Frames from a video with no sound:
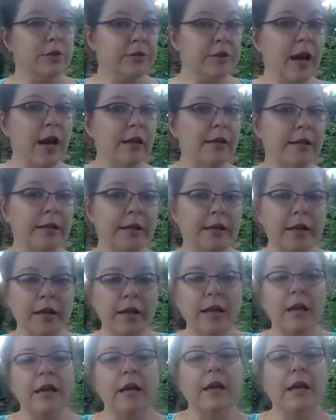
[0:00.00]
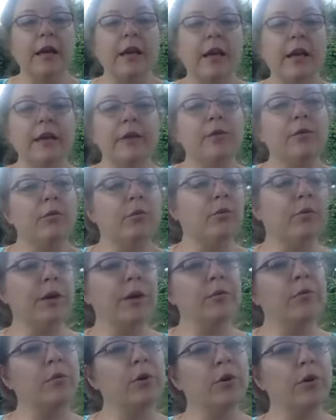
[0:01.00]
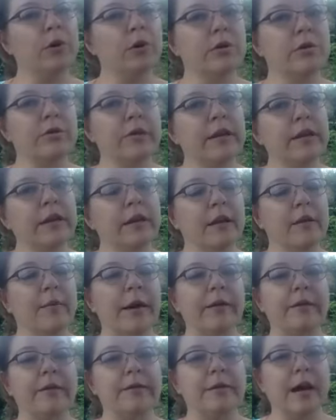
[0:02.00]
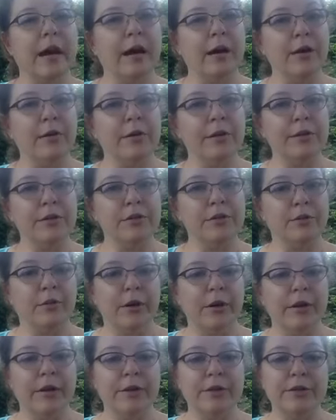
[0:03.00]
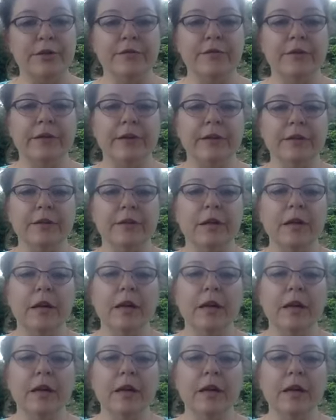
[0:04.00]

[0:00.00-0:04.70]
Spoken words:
solid. And when we're thinking about this outer edge to our energy field,